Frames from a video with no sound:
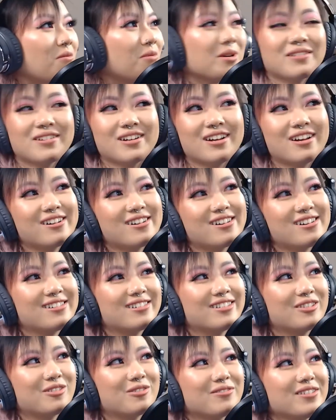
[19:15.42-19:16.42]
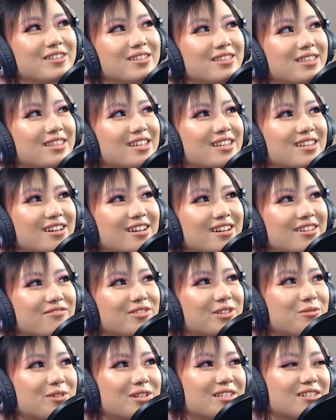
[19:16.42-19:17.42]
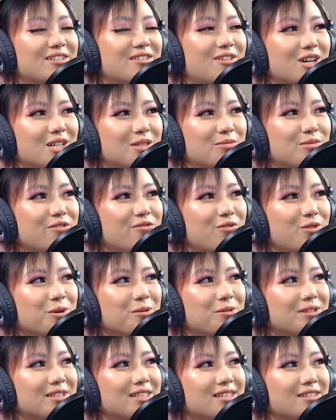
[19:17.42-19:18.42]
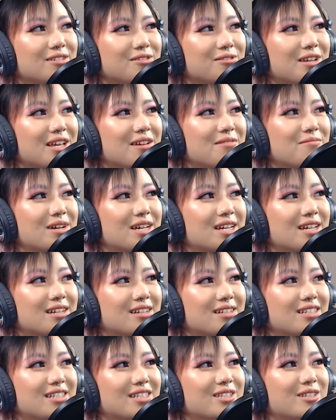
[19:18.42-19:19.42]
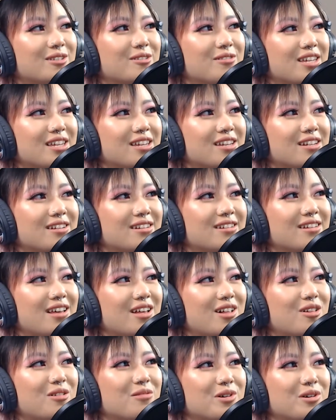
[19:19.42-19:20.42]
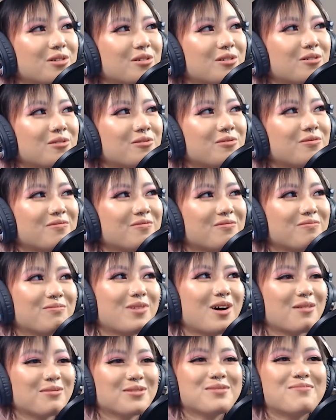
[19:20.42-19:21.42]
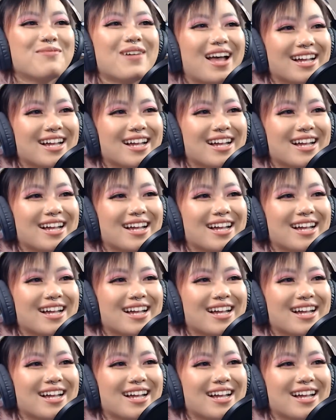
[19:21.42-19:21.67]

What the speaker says: The only thing I really went to the hospital for was to get my dislocated elbow popped back